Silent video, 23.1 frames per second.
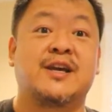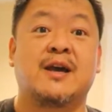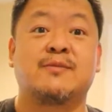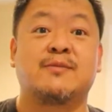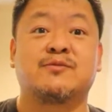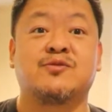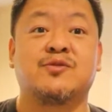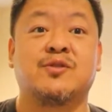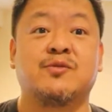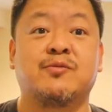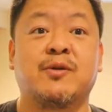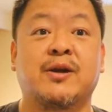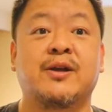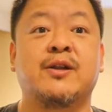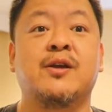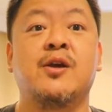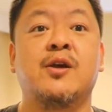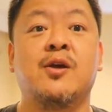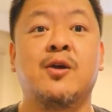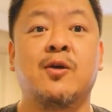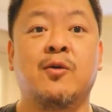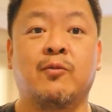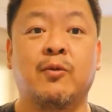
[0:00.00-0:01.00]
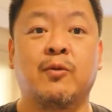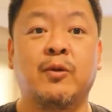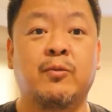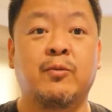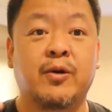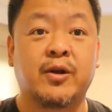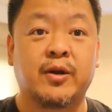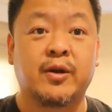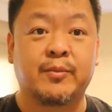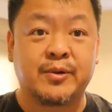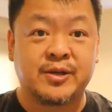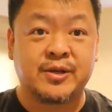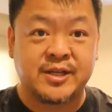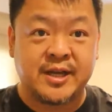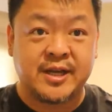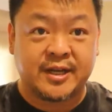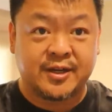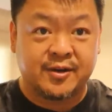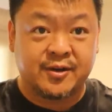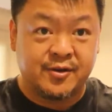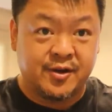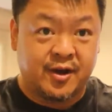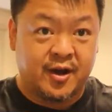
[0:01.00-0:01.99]
absolutely right. You want to protect
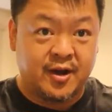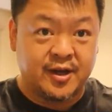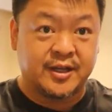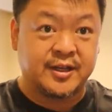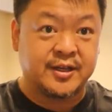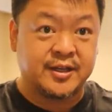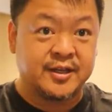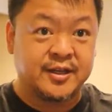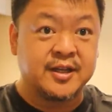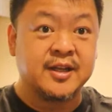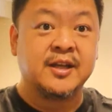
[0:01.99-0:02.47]
your noggin.